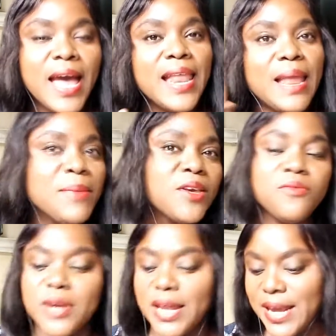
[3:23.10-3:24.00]
Let me
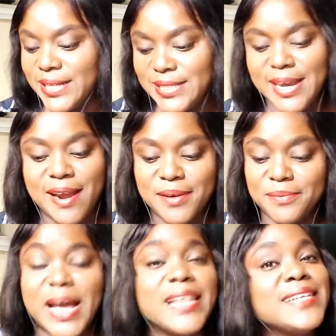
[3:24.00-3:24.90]
give you an idea.
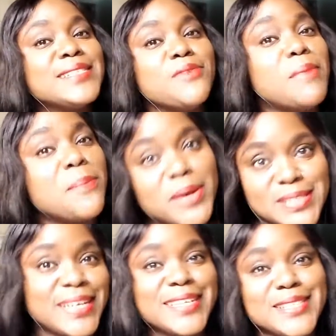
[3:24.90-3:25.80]
And this is from my
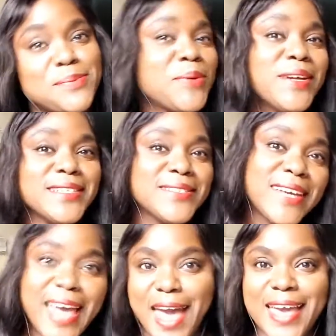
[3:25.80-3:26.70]
personal experience,
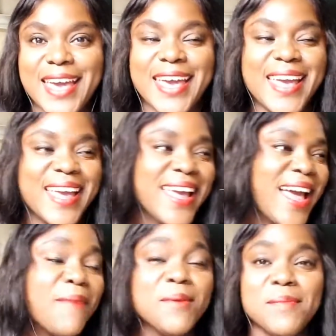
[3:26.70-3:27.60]
okay?
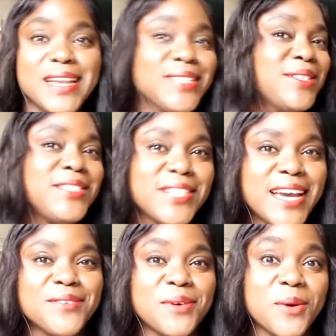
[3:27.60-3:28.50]
I've been meaning to share
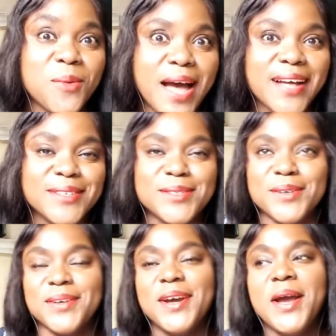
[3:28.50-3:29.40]
it for a while too.
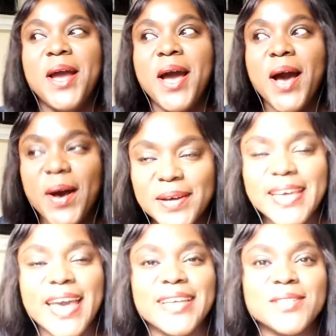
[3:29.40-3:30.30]

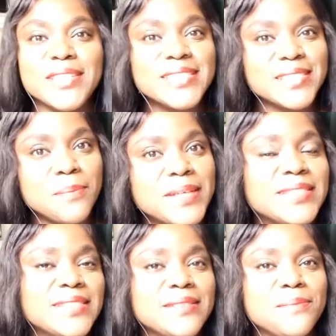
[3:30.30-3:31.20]
Okay, so this is the best
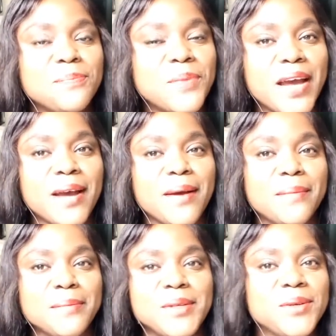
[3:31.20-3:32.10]
um,
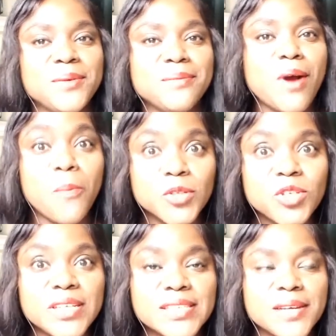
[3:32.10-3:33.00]
you know
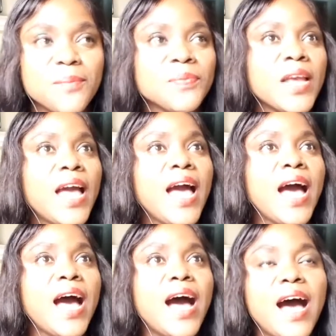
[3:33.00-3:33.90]
opportunity.
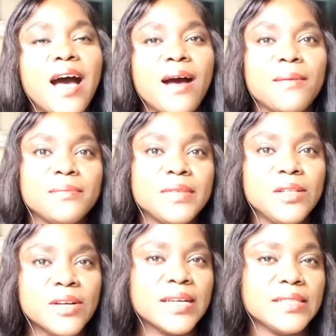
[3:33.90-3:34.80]
Um,
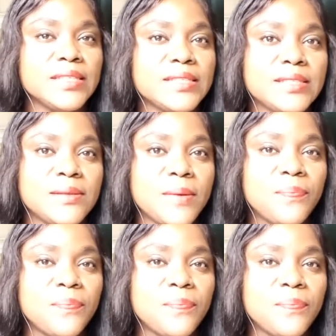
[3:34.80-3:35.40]
look at this.